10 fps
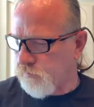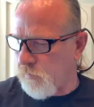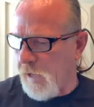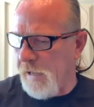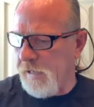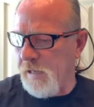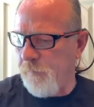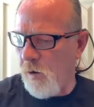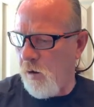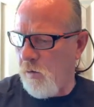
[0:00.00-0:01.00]
I
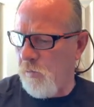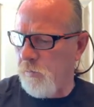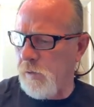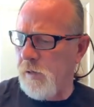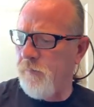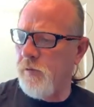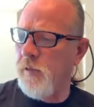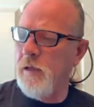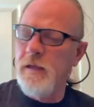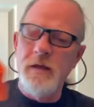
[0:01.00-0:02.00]
kept
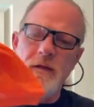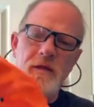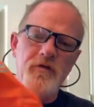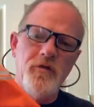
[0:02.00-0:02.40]
everything in these